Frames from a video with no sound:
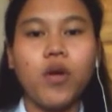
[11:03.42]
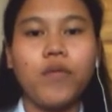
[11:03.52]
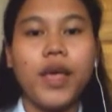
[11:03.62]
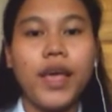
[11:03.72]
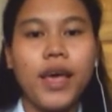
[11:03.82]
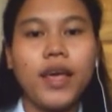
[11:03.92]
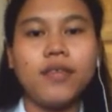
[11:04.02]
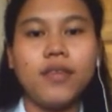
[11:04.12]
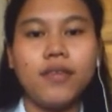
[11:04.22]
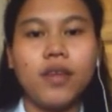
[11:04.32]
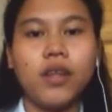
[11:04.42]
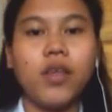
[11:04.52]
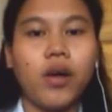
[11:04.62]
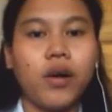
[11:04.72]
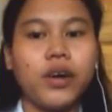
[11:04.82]
of AI
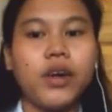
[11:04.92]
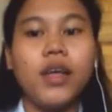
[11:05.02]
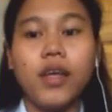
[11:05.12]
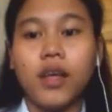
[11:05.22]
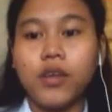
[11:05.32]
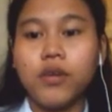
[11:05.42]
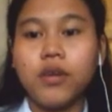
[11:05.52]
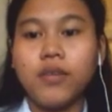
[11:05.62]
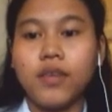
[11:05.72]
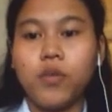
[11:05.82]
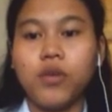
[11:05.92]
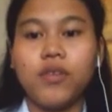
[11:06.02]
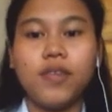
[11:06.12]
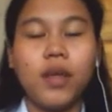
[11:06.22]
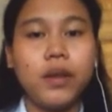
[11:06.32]
Assistant are accuracy, which
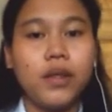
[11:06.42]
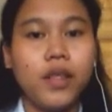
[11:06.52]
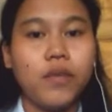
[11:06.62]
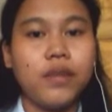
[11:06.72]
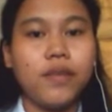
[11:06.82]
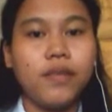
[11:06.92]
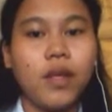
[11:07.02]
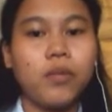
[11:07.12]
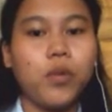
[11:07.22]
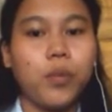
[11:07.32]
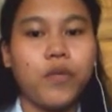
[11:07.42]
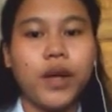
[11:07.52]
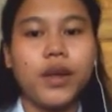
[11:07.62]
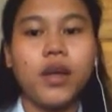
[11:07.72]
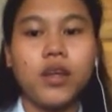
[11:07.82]
is the ability of the system to
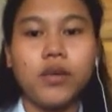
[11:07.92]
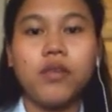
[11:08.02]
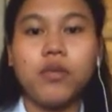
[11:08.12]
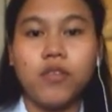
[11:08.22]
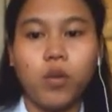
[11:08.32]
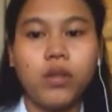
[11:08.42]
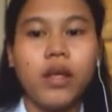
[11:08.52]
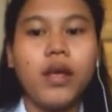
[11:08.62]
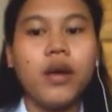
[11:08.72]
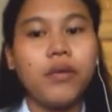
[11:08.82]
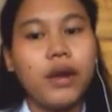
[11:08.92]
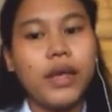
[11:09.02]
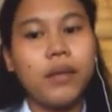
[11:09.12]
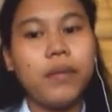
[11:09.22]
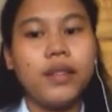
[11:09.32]
provide accurate result,
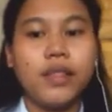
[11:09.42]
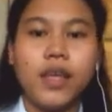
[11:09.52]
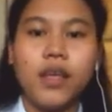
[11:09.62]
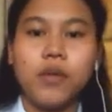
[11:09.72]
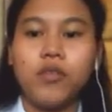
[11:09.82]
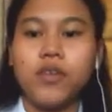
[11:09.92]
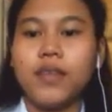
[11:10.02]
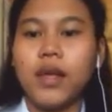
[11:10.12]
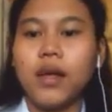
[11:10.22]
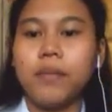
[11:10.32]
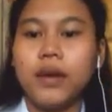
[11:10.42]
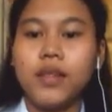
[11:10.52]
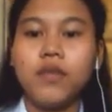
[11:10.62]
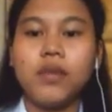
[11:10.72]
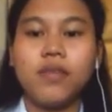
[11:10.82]
reliability, which is the
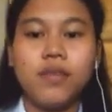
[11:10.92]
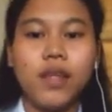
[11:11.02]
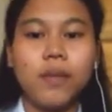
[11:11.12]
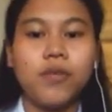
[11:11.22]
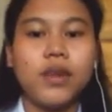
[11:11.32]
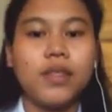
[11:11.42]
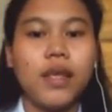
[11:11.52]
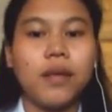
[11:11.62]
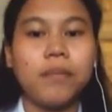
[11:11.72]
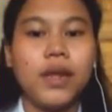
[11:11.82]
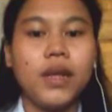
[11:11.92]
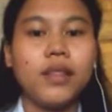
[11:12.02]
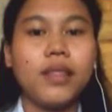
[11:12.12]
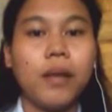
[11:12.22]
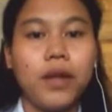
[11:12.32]
ability of the system to detect
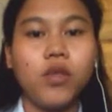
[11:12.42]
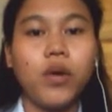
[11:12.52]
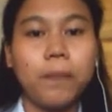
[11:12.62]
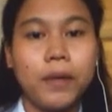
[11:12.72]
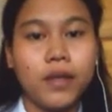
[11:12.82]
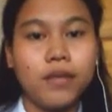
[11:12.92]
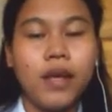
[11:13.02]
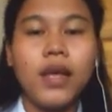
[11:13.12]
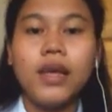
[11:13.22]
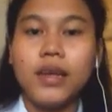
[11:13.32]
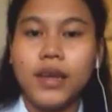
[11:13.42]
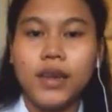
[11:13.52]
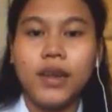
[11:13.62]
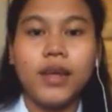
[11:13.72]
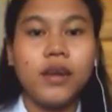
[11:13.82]
medical tablet or pills
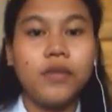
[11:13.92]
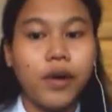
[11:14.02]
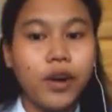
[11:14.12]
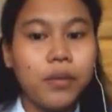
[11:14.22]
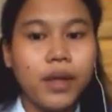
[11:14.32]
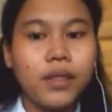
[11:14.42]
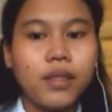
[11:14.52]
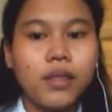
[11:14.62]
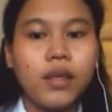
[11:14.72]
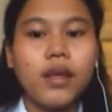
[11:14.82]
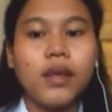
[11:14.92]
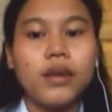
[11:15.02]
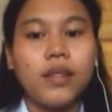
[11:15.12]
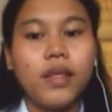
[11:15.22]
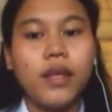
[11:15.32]
in an environment,
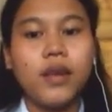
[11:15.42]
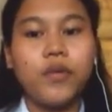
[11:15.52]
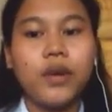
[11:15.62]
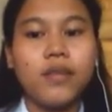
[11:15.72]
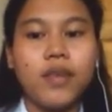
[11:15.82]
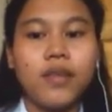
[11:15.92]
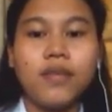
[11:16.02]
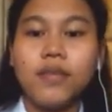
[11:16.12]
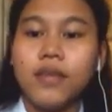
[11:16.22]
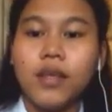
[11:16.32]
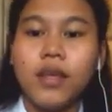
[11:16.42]
detect differences,